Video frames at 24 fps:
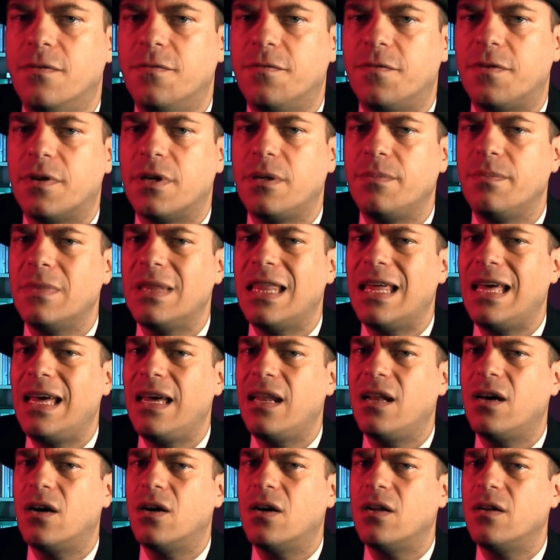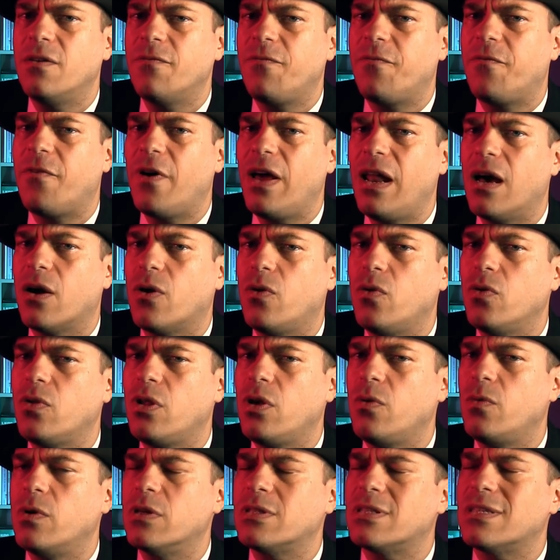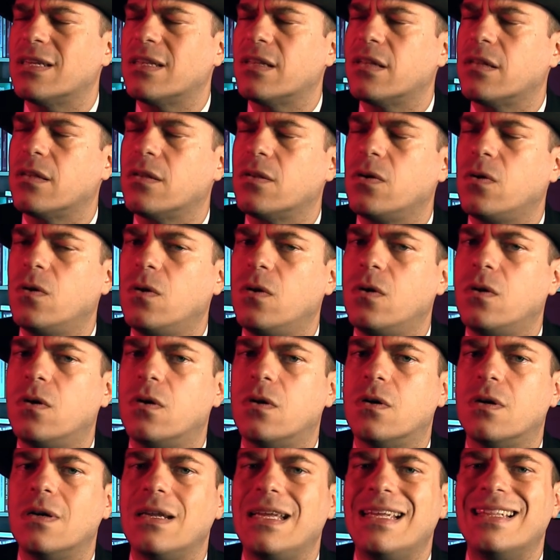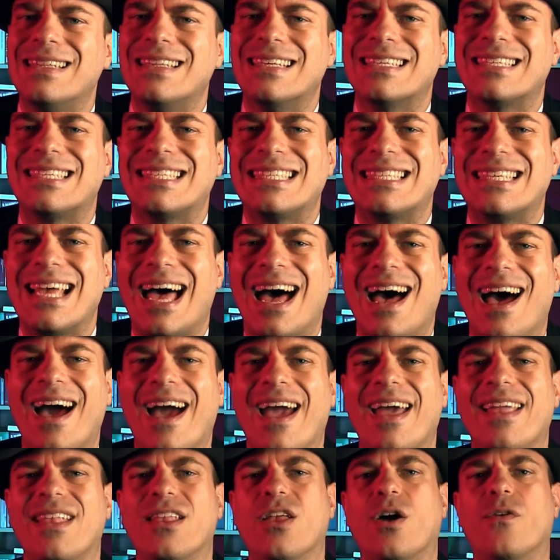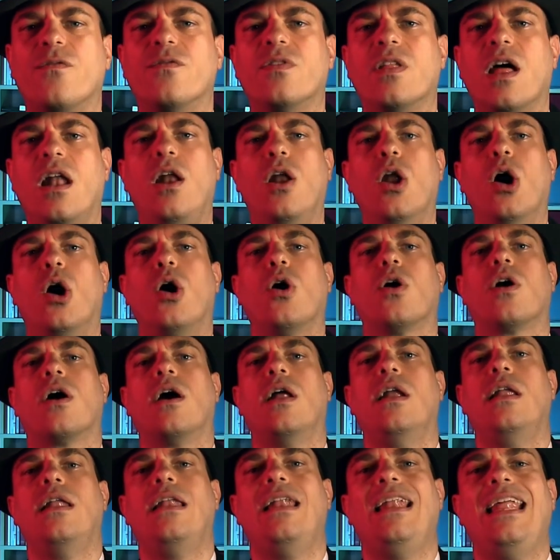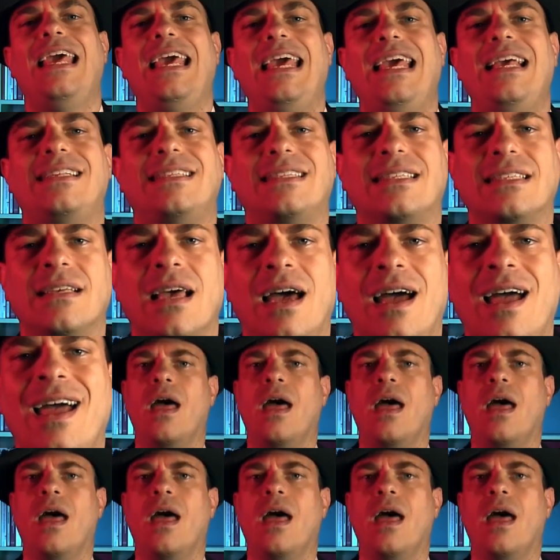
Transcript: From then on, Fela Kuti was a thorn in the side of the local elites.